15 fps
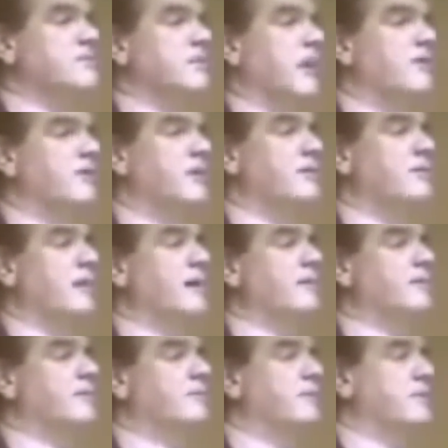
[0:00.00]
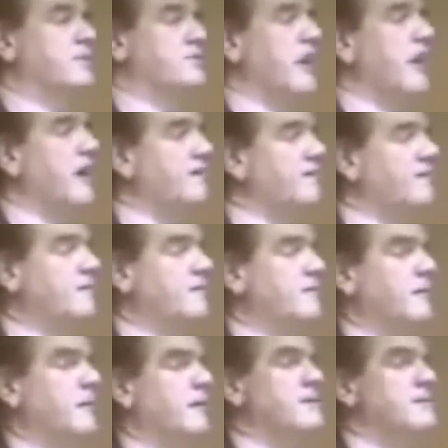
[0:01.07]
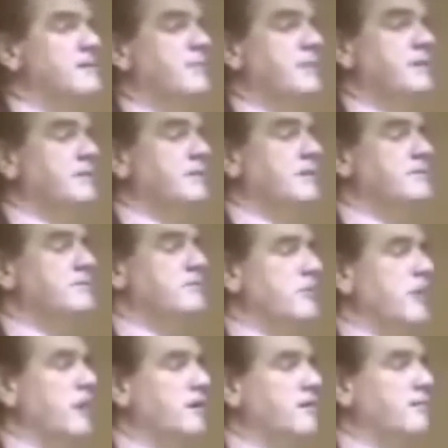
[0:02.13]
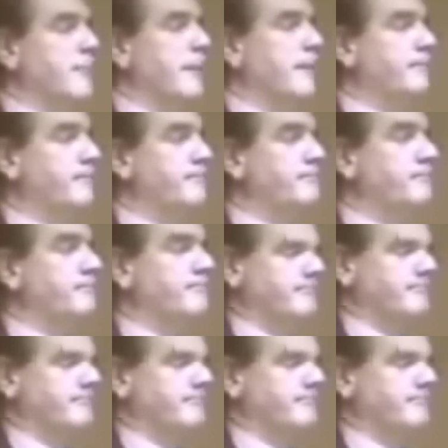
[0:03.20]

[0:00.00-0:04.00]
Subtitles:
suppose, the only man that the British have. It's a pity that he's a drunken bum.